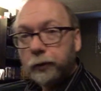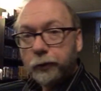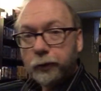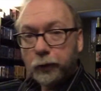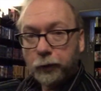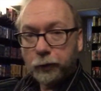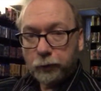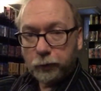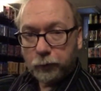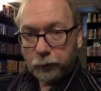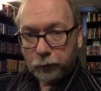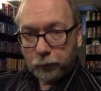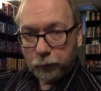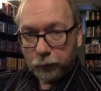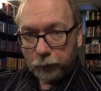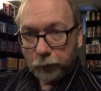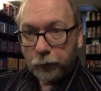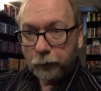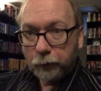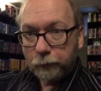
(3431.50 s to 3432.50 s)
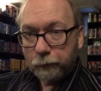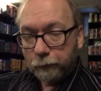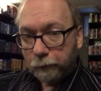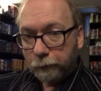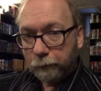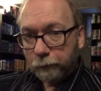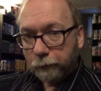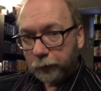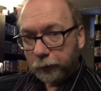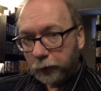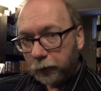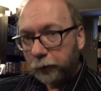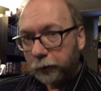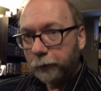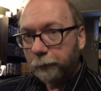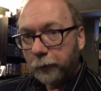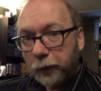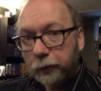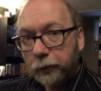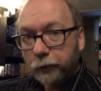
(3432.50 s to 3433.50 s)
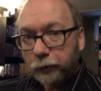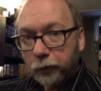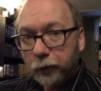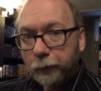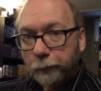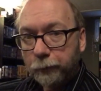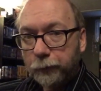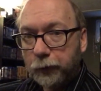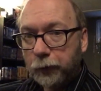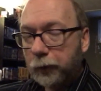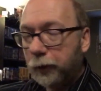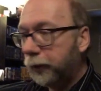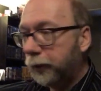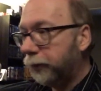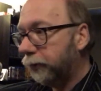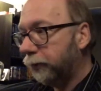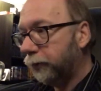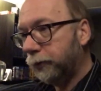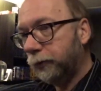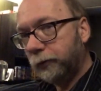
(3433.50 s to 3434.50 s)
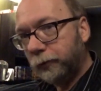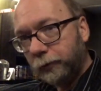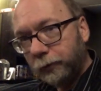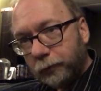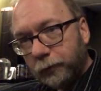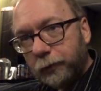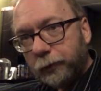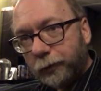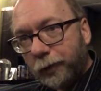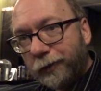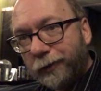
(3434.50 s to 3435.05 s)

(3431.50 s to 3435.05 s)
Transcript: the the you know the miner type, the guy that